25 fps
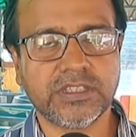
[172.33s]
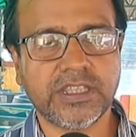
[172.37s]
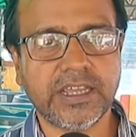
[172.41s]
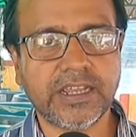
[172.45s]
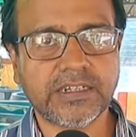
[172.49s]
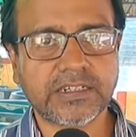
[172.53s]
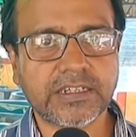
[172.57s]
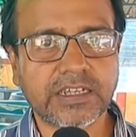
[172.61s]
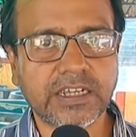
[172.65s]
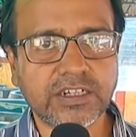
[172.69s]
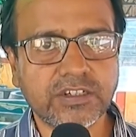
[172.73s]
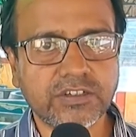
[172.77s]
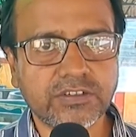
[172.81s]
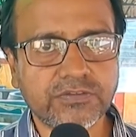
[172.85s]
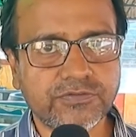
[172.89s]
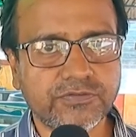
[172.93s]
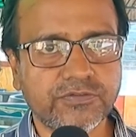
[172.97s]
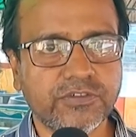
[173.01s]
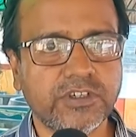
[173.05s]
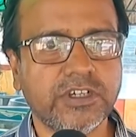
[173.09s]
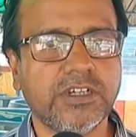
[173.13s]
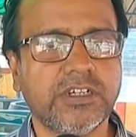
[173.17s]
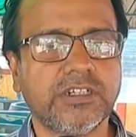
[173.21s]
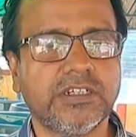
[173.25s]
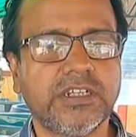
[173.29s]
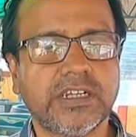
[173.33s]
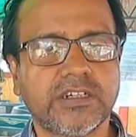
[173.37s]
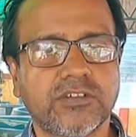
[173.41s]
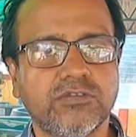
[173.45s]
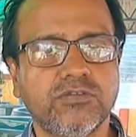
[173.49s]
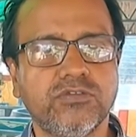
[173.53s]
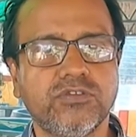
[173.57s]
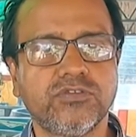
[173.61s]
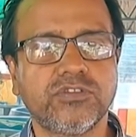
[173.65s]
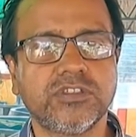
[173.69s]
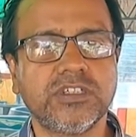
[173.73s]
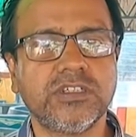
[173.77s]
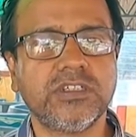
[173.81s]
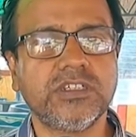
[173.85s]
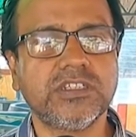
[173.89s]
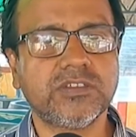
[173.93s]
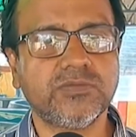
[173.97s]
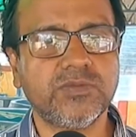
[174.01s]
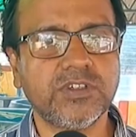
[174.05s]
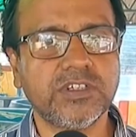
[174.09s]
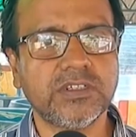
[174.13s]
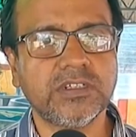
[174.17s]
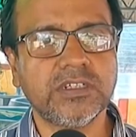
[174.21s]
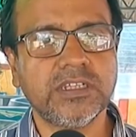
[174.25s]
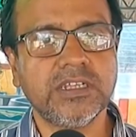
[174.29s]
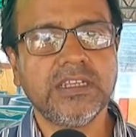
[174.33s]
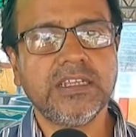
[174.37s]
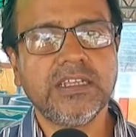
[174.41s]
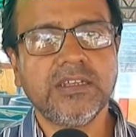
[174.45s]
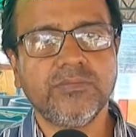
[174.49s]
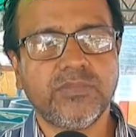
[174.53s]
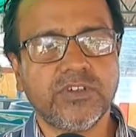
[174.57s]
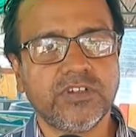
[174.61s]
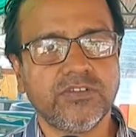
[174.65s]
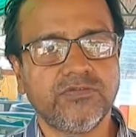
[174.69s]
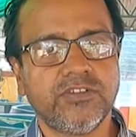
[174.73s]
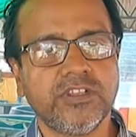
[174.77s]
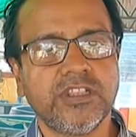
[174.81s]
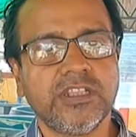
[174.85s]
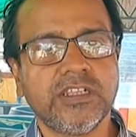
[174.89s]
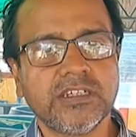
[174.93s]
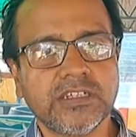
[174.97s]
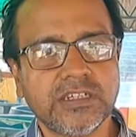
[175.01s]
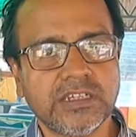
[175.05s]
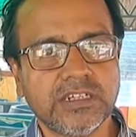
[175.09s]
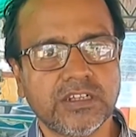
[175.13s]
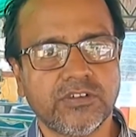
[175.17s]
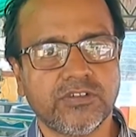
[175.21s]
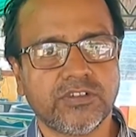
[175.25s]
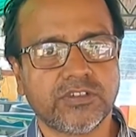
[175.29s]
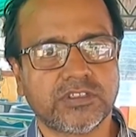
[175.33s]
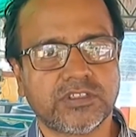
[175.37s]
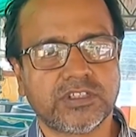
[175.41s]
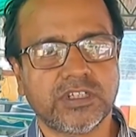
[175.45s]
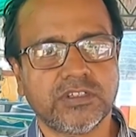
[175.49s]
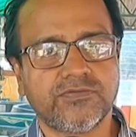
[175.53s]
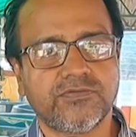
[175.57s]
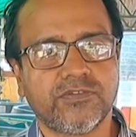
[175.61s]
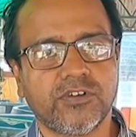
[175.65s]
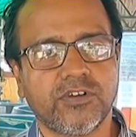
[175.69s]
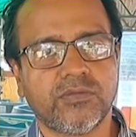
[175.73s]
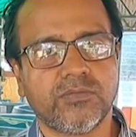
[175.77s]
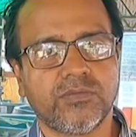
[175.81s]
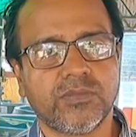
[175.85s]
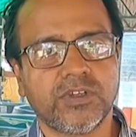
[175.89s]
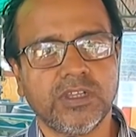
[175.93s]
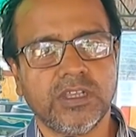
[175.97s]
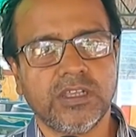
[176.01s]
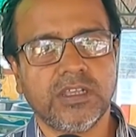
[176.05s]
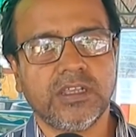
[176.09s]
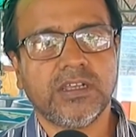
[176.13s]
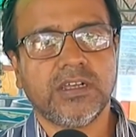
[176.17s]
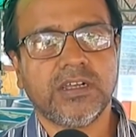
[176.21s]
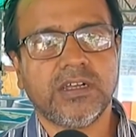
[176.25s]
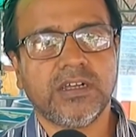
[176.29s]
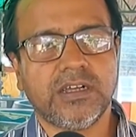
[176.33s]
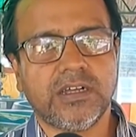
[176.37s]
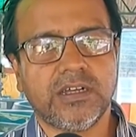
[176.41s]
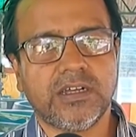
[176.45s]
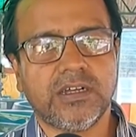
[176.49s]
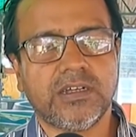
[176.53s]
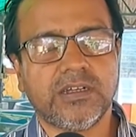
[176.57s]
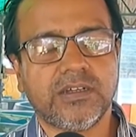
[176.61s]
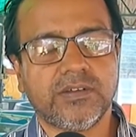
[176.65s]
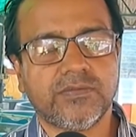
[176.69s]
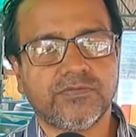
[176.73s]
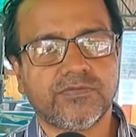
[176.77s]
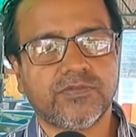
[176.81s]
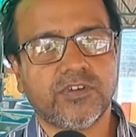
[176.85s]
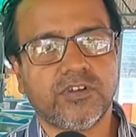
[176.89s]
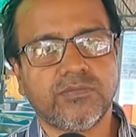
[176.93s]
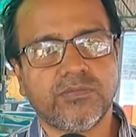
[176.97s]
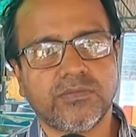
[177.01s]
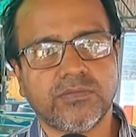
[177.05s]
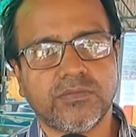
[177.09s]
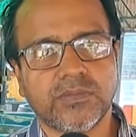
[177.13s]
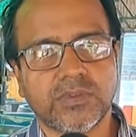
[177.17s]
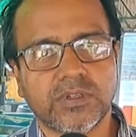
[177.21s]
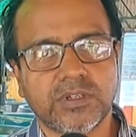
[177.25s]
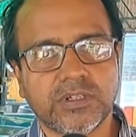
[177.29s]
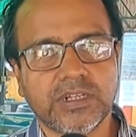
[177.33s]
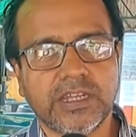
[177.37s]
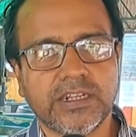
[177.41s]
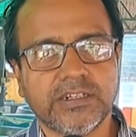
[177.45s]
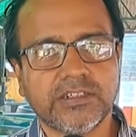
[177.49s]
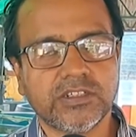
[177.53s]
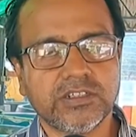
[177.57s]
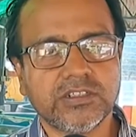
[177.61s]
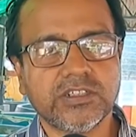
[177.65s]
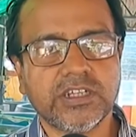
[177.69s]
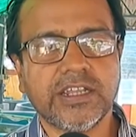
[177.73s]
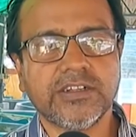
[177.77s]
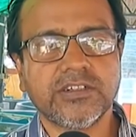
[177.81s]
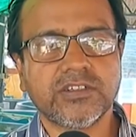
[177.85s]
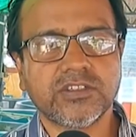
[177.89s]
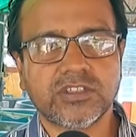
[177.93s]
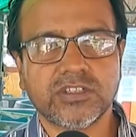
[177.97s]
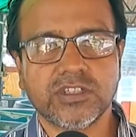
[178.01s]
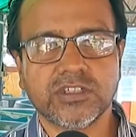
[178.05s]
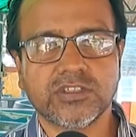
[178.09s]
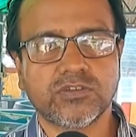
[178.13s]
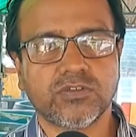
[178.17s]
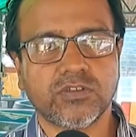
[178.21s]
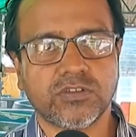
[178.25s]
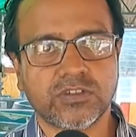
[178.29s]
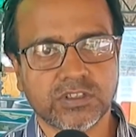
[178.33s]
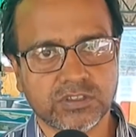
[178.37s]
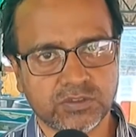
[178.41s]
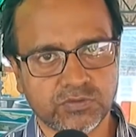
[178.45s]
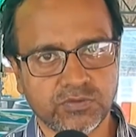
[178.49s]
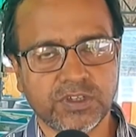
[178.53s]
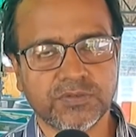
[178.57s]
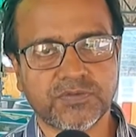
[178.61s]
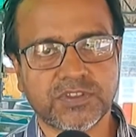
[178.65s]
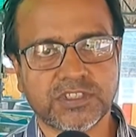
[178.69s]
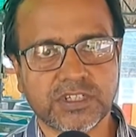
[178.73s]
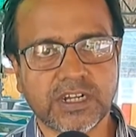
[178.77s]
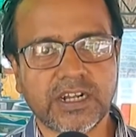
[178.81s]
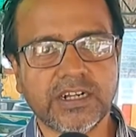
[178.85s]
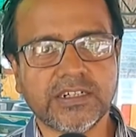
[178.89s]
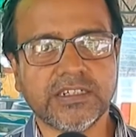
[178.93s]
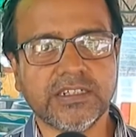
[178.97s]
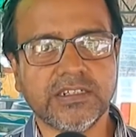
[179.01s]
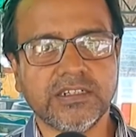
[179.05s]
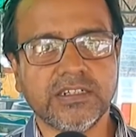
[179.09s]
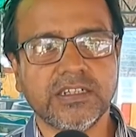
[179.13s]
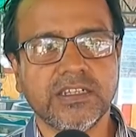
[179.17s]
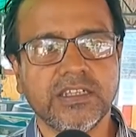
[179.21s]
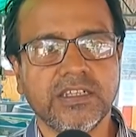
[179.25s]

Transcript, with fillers: That kind of uh, technology has been prevailing in our state from uh, from 1996 onwards we have started.